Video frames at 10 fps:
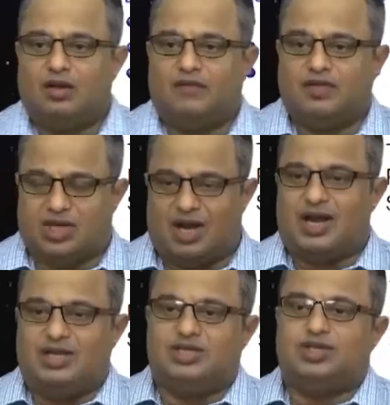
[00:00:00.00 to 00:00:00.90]
which
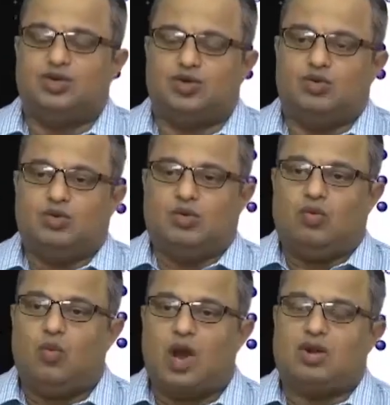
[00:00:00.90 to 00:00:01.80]
arise due to
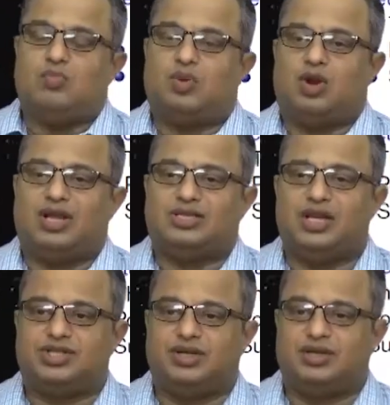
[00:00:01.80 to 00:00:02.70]
vacuum
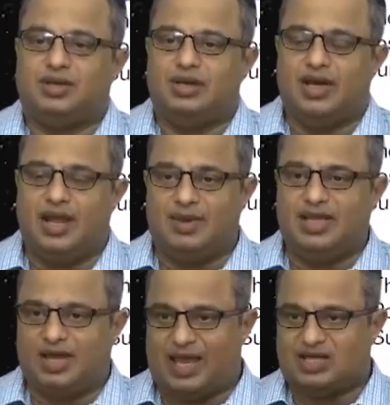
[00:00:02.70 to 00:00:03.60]
polarization,
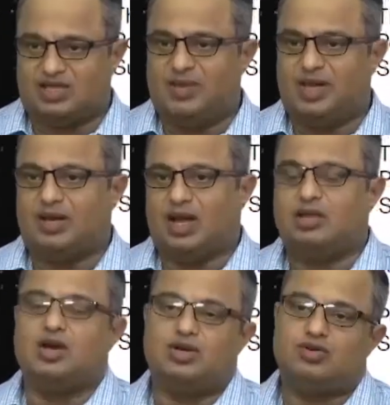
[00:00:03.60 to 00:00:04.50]
namely the Casimir
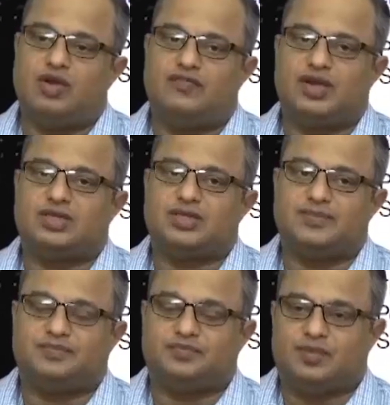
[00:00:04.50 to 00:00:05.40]
and the Unruh effects.
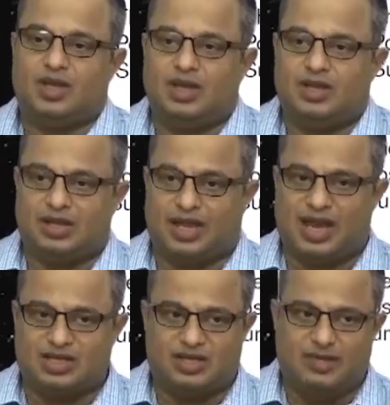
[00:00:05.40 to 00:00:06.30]
The
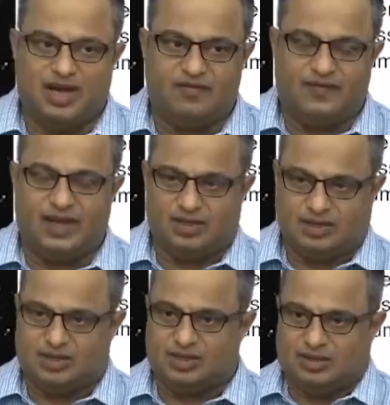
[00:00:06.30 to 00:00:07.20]
Casimir
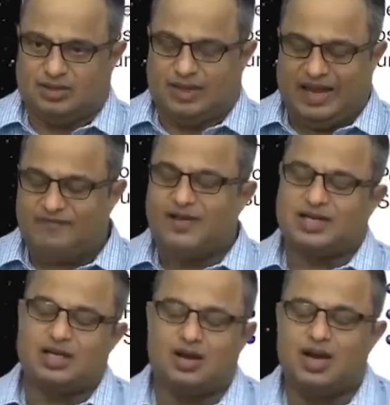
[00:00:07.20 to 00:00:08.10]

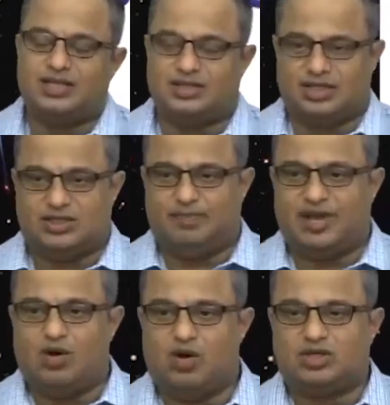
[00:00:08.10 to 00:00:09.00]
effect arises
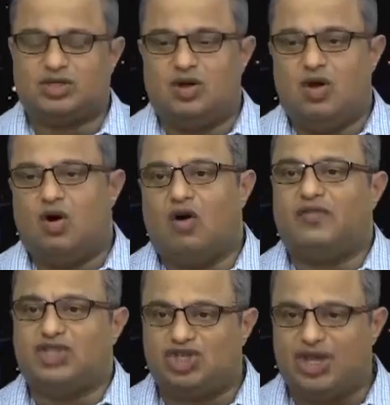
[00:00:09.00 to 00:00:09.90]
because
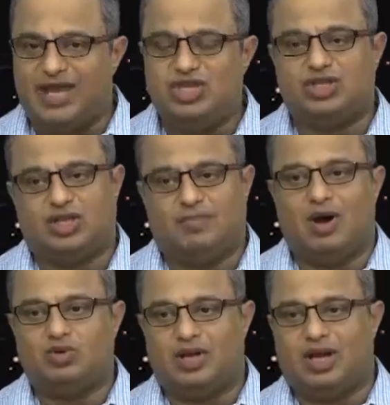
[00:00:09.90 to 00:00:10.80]
of a change in the
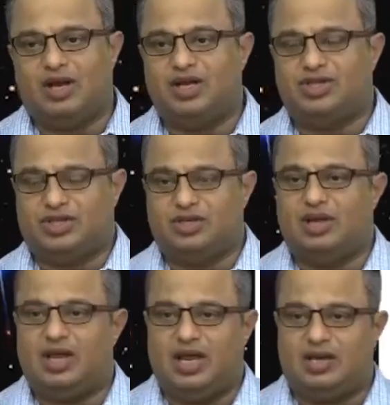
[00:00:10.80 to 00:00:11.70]
boundary condition
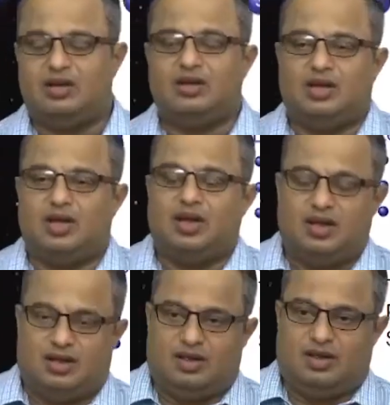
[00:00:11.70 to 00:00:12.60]
in
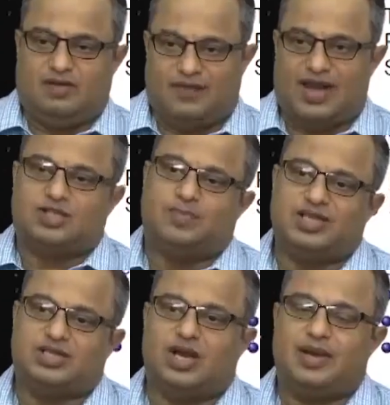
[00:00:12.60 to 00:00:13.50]
flat
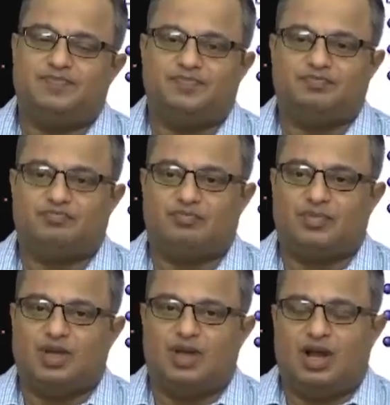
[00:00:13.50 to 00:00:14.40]
space time,
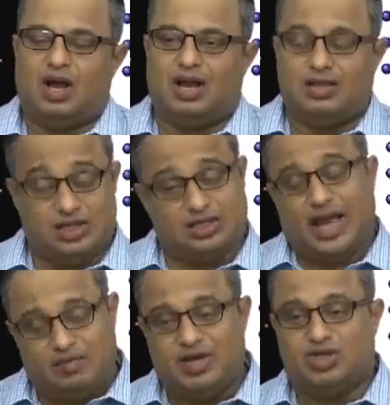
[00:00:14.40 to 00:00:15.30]
and this
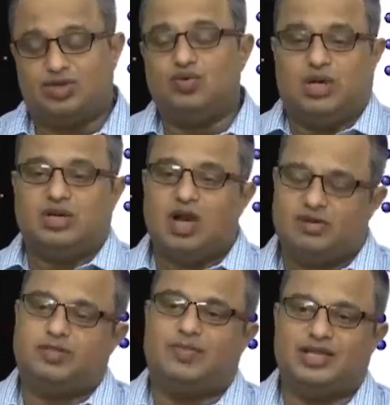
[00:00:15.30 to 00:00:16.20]
be true in
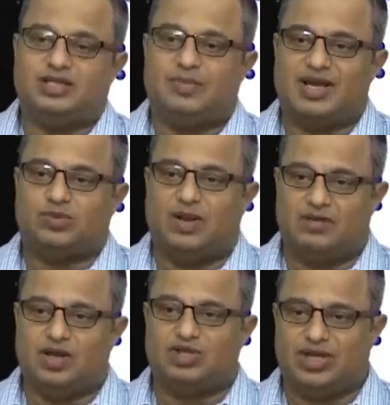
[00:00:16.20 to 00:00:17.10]
curved space time as well.
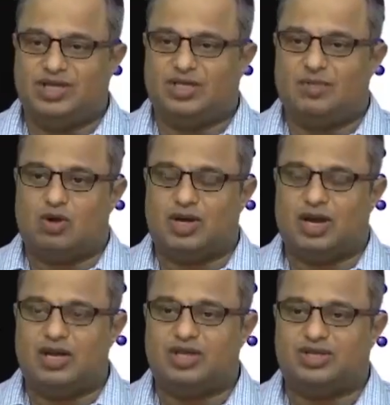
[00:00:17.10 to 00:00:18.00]
When you change the boundary
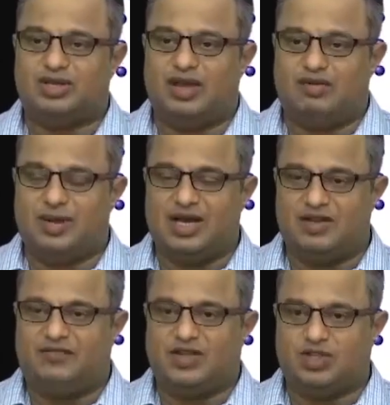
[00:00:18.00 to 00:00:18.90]
condition, there will be a
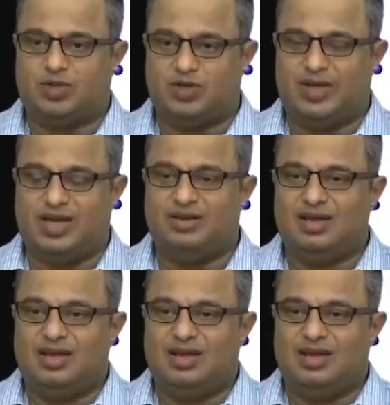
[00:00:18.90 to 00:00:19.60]
difference between